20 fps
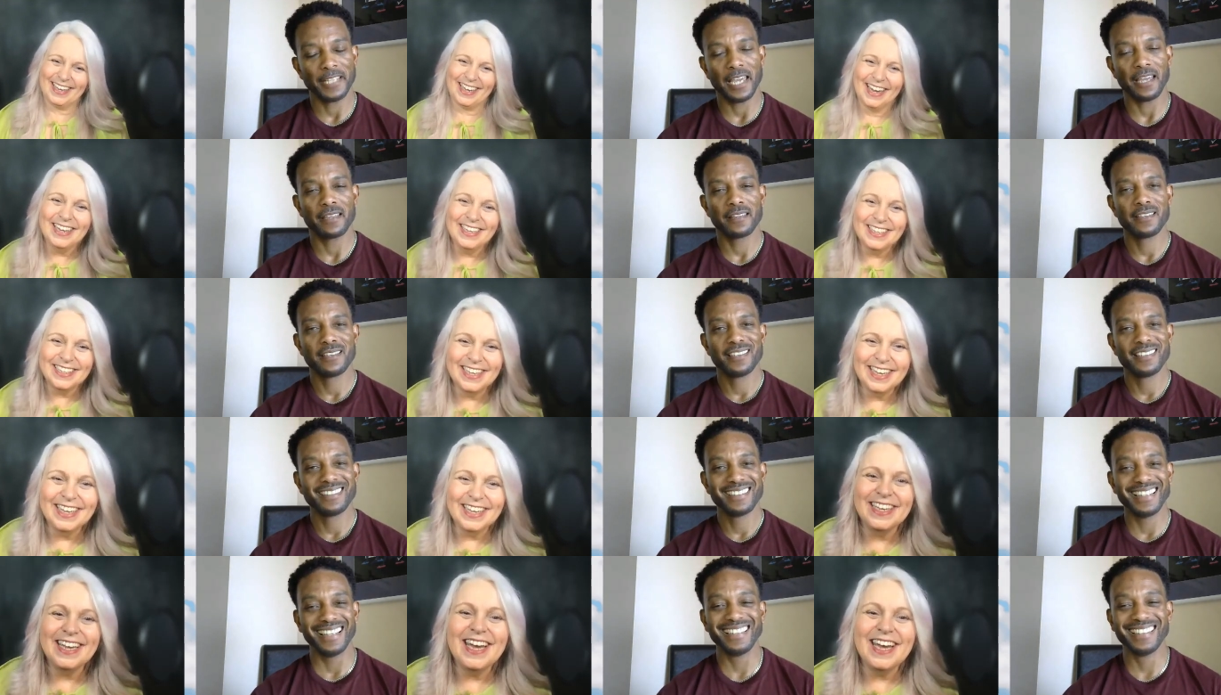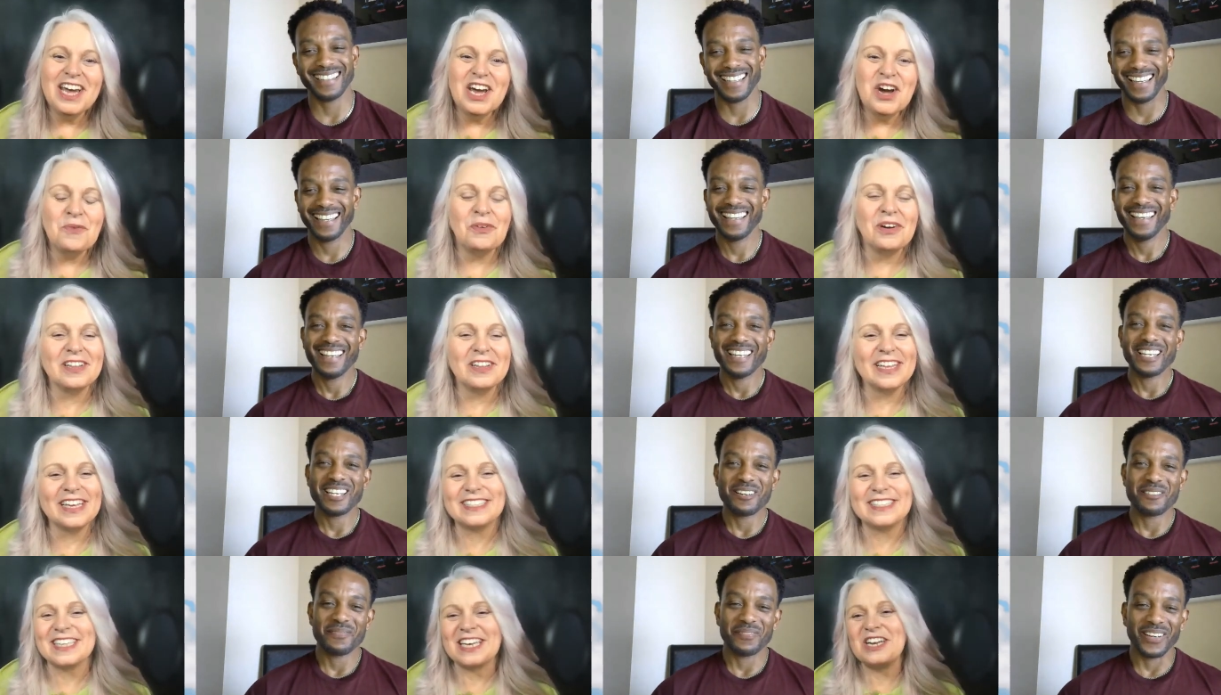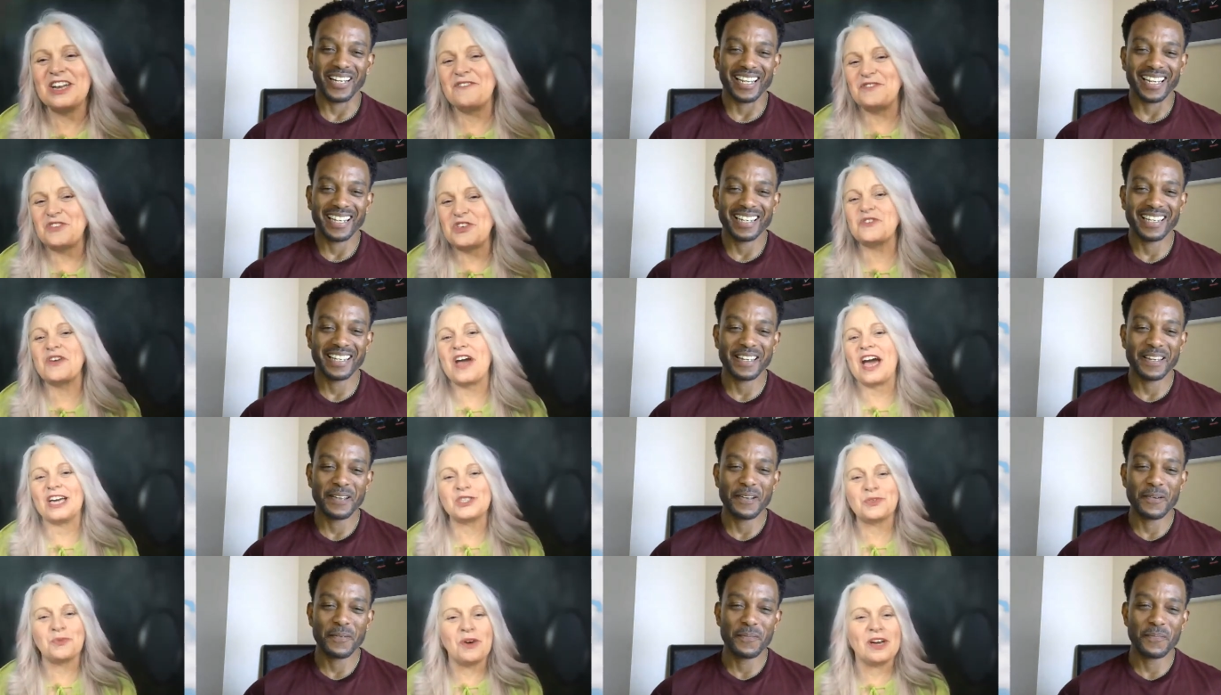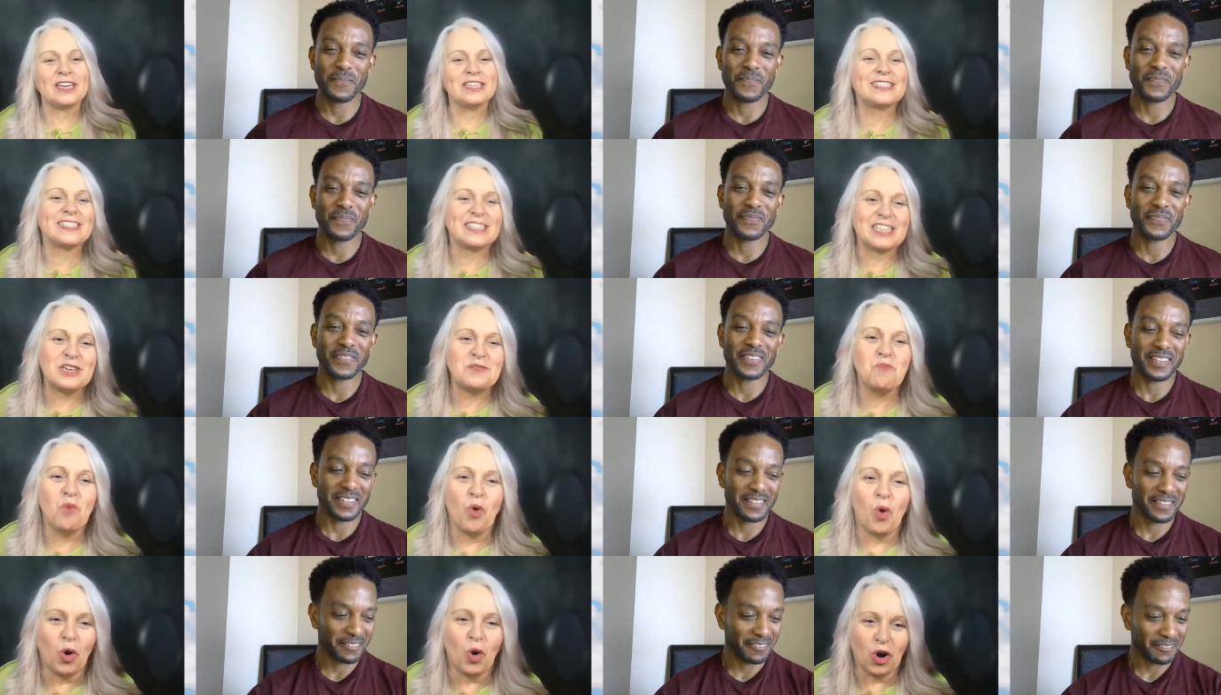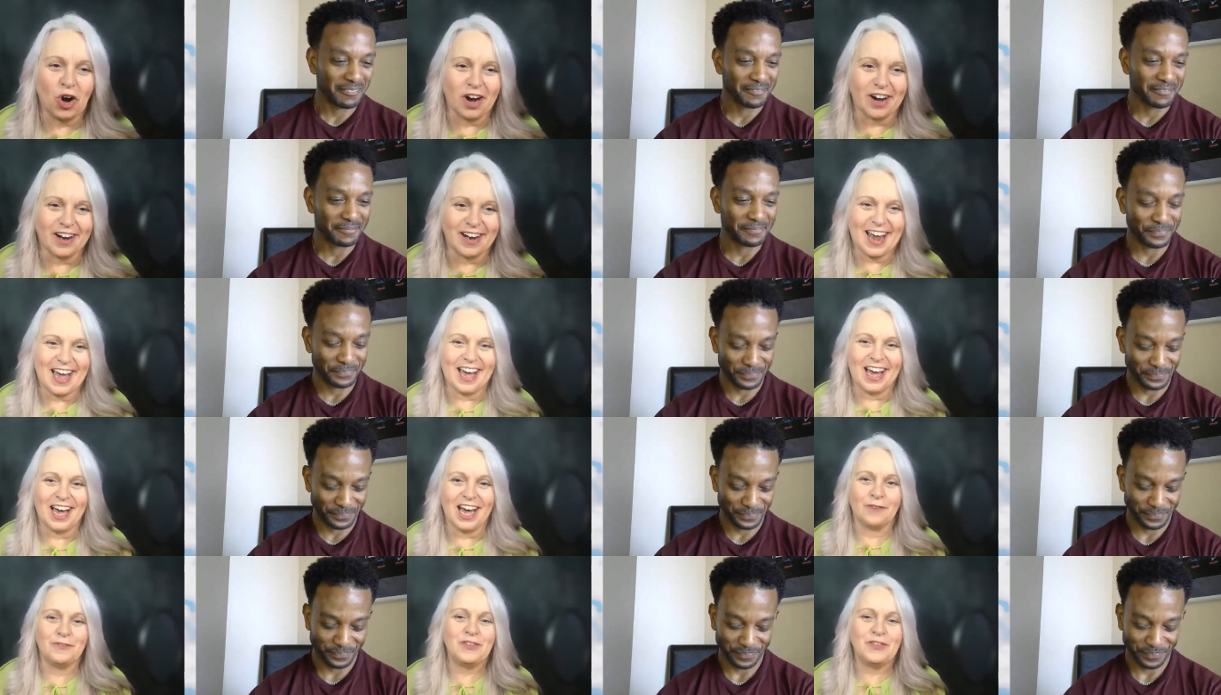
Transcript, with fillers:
Speaker 1: well, listen, if you guys want to see more uh,